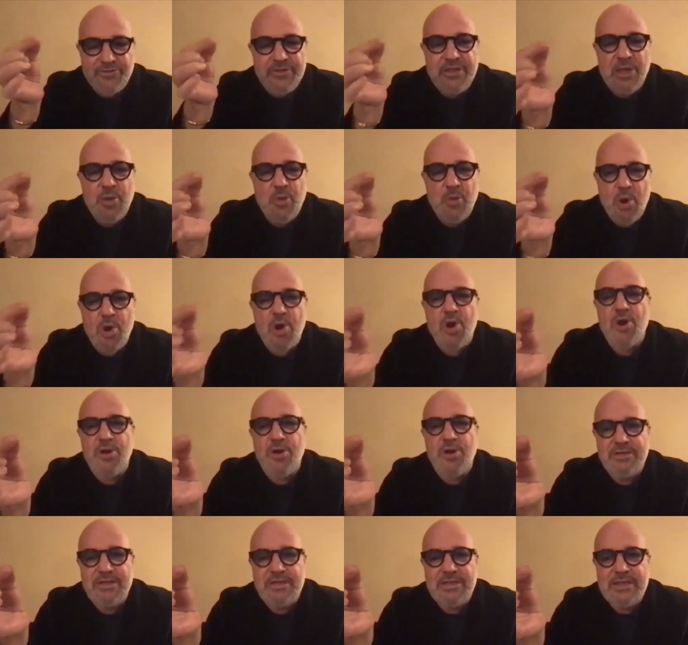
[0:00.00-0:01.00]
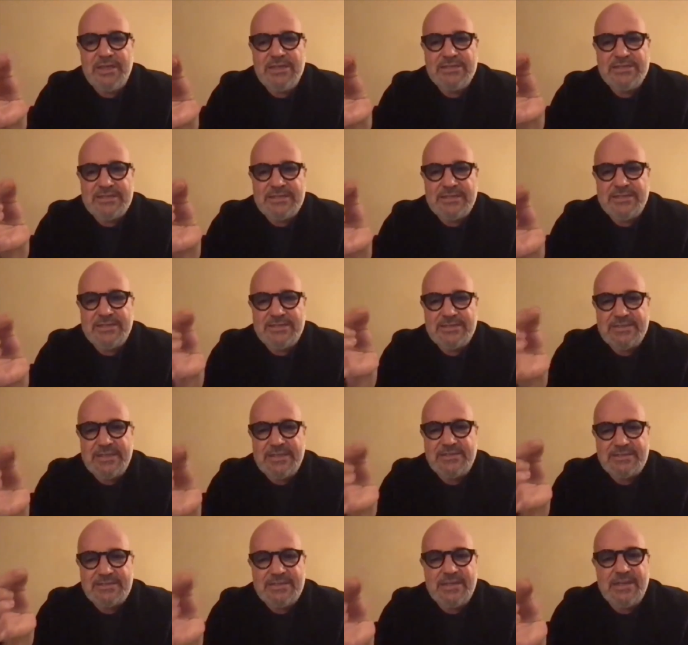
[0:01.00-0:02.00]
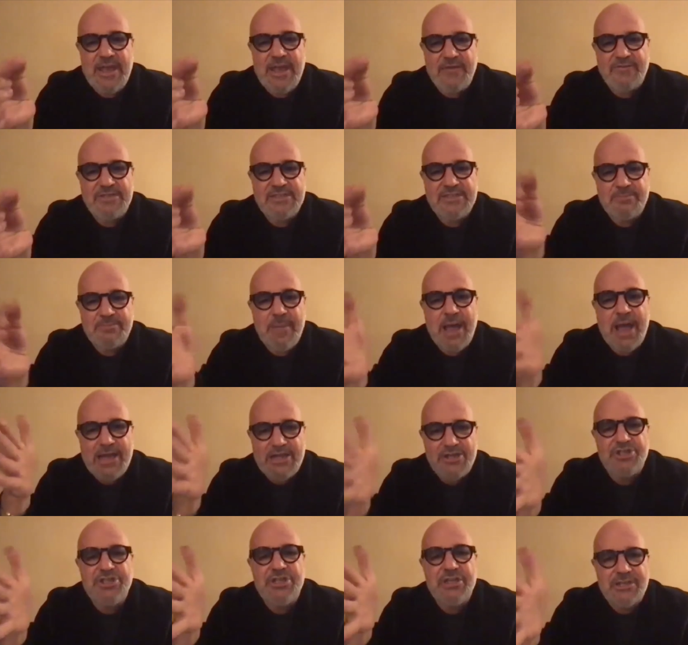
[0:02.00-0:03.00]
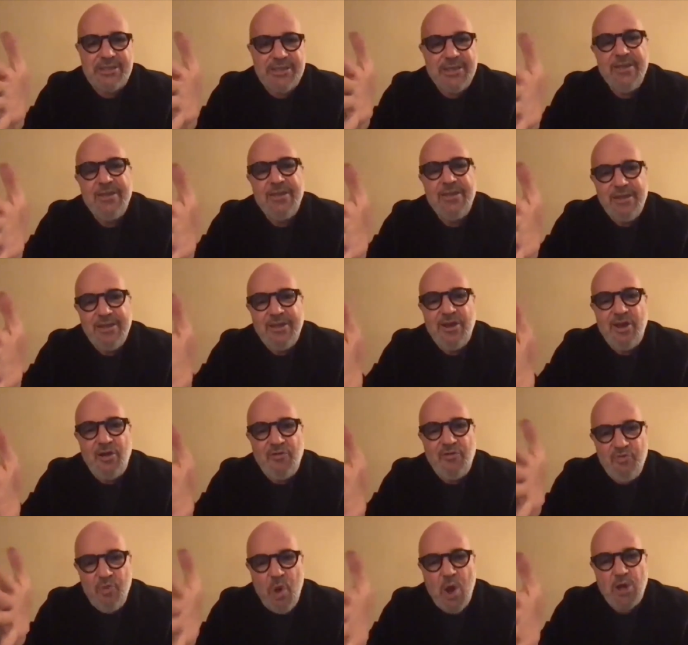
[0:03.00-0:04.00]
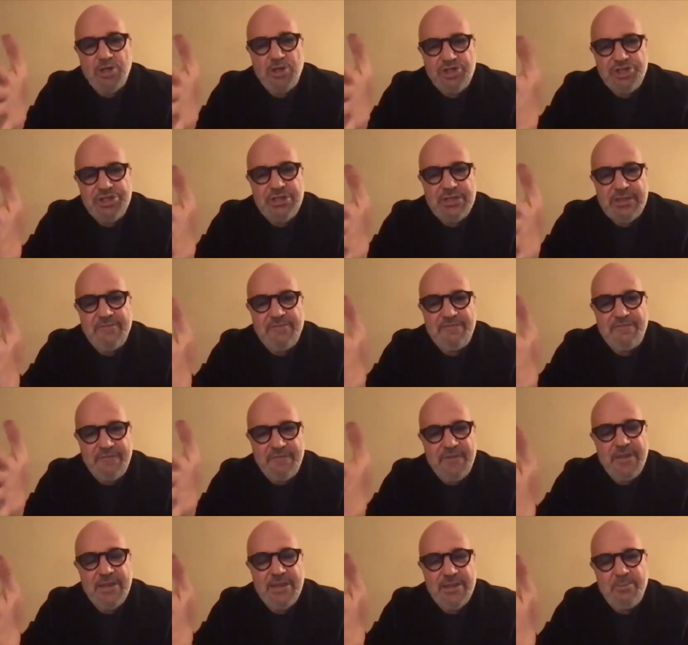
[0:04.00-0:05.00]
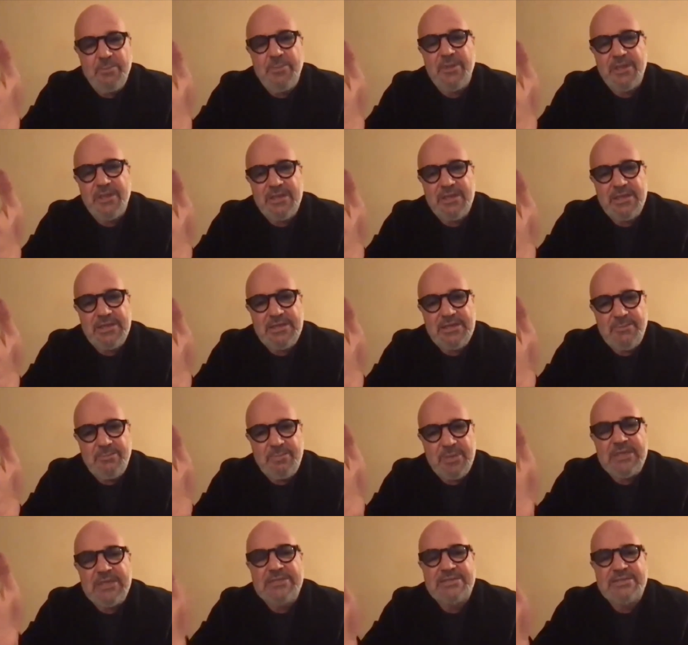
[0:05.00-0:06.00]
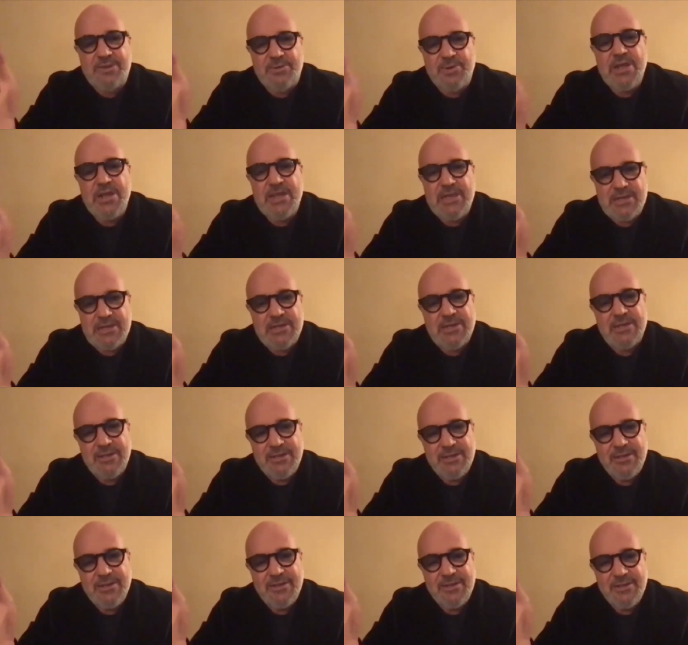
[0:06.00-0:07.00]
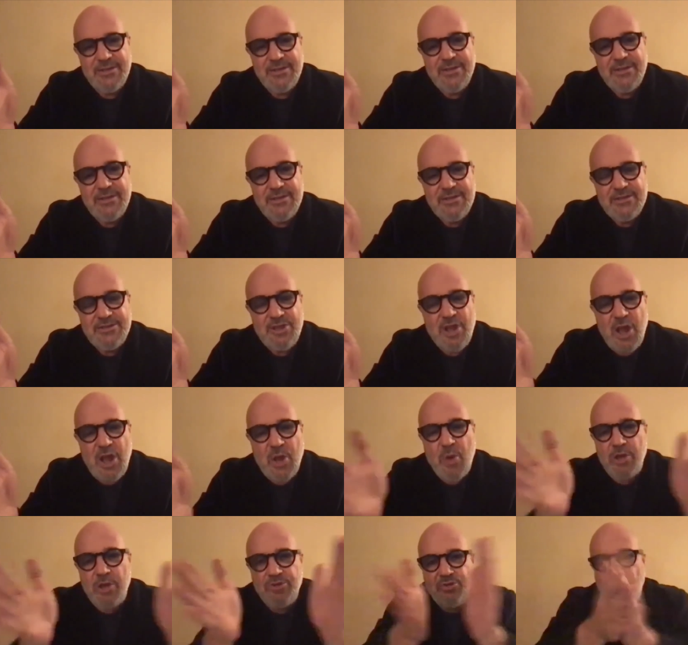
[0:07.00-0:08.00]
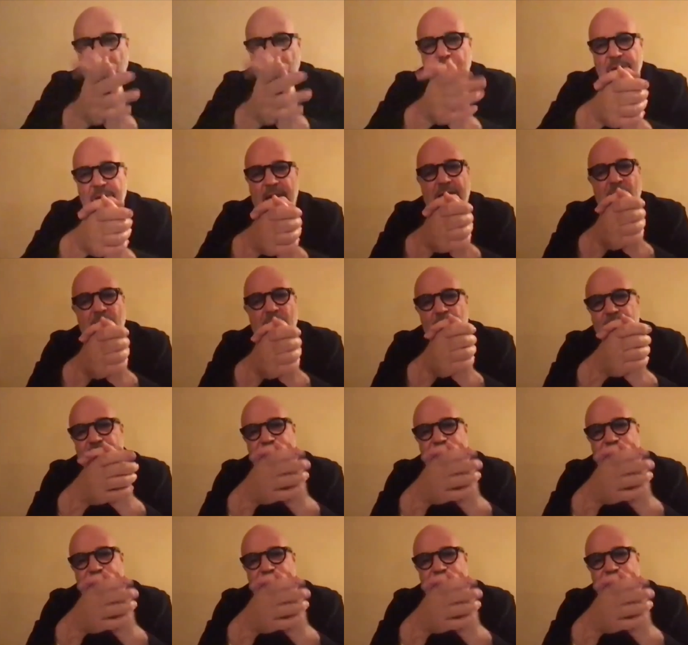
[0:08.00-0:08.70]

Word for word: in the world that still have this magic of watching a film in a big screen. So I want to applaud